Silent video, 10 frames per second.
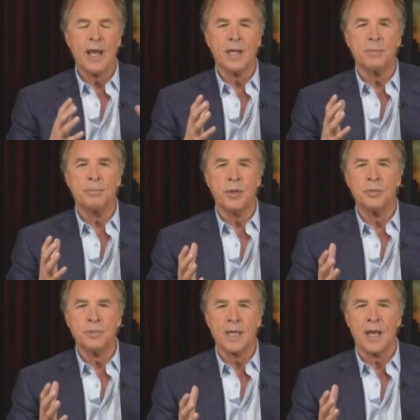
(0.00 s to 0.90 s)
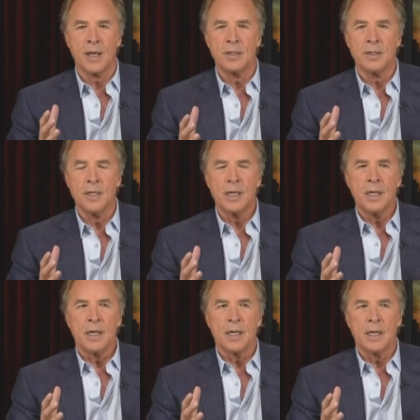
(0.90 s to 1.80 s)
had a boomtown
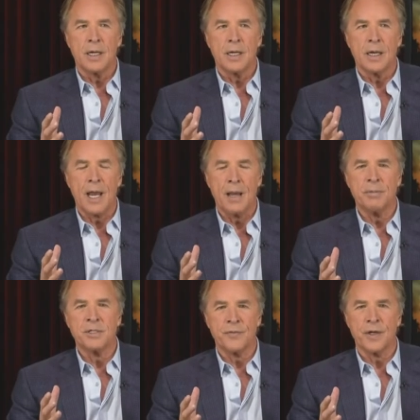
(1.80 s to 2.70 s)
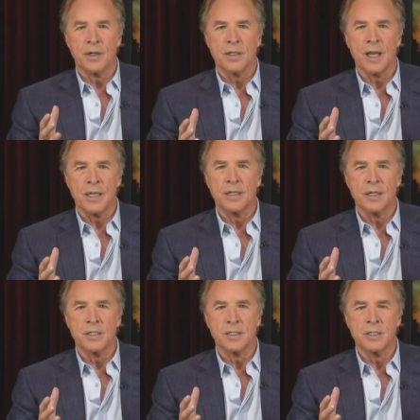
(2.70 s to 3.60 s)
uh, atmosphere like
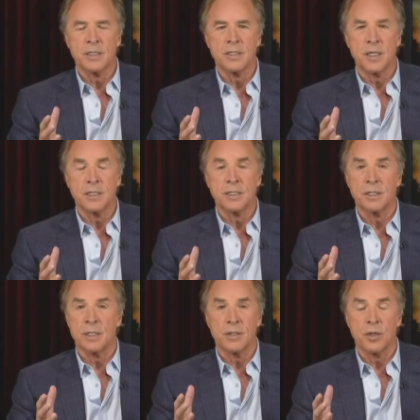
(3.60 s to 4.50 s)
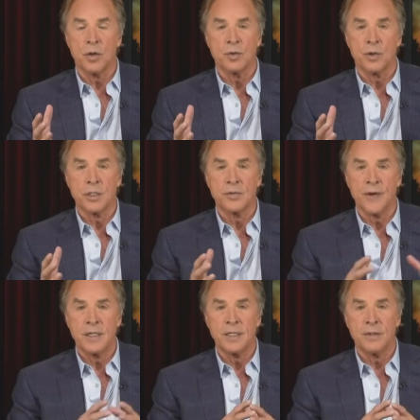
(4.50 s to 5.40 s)
this since uh, the gold rush of
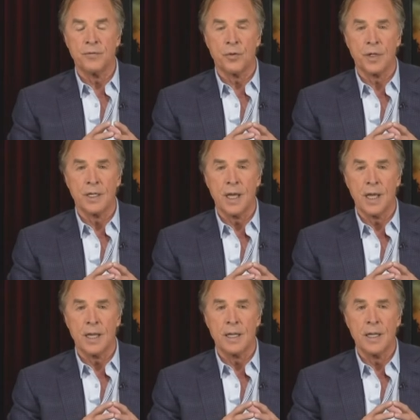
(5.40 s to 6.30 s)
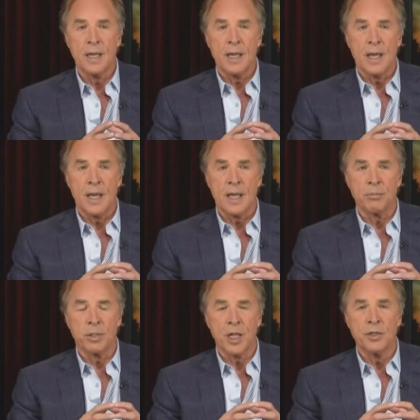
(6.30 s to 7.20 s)
1849.
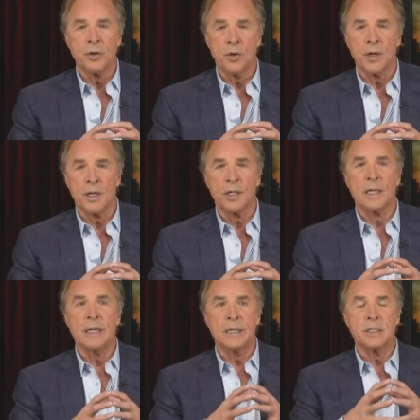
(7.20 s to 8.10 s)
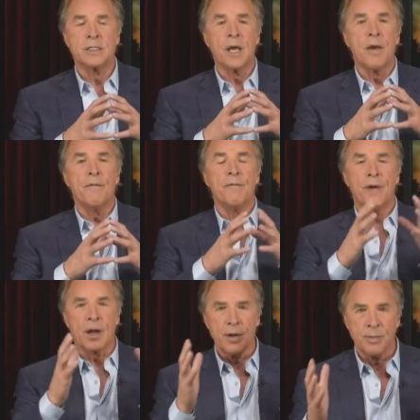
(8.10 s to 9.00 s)
And Blood and Oil is
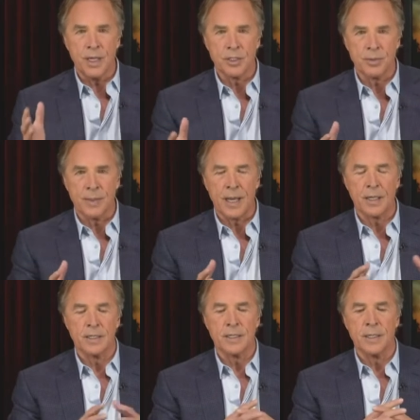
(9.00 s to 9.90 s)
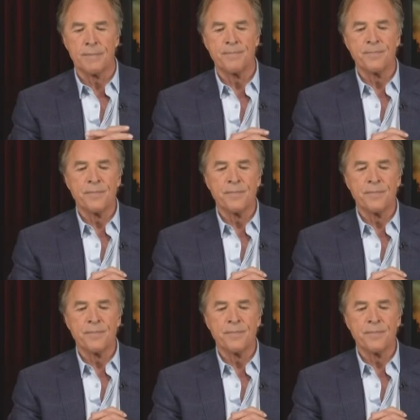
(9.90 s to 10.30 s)
very much about um,